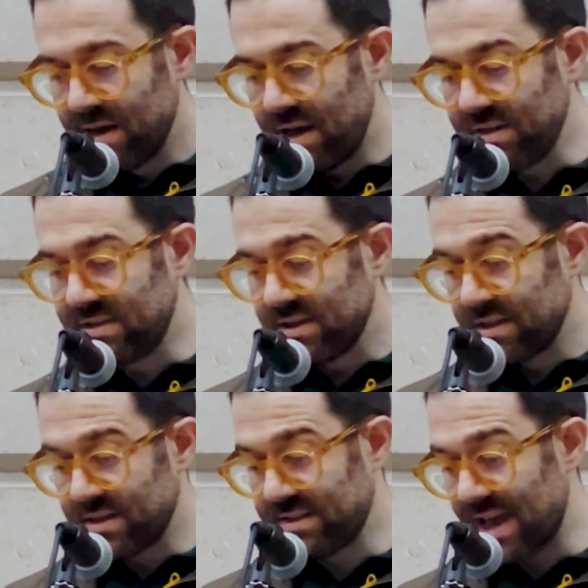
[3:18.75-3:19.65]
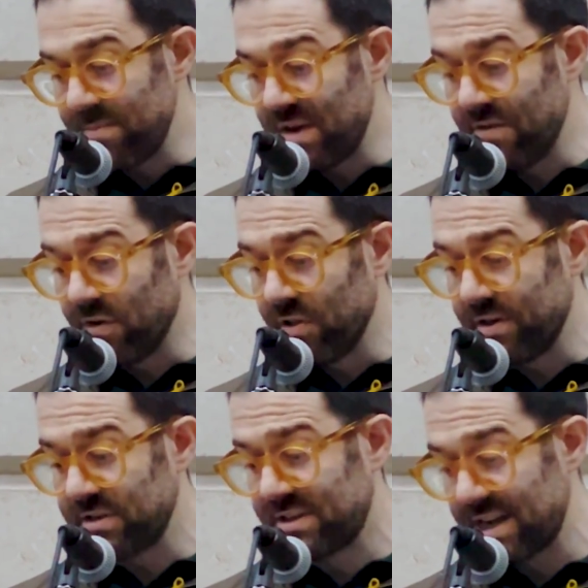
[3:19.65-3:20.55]
is the same evil
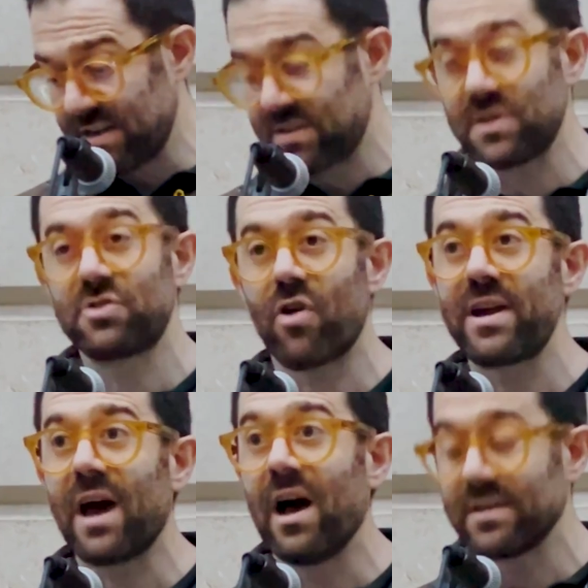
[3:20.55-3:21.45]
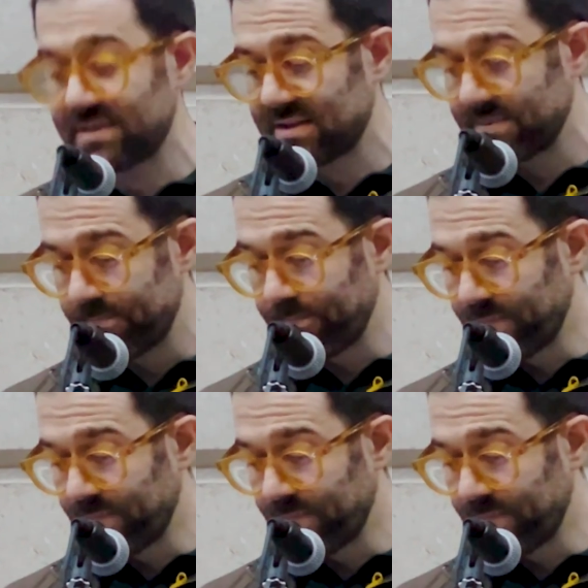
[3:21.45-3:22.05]
that seeks to strike us.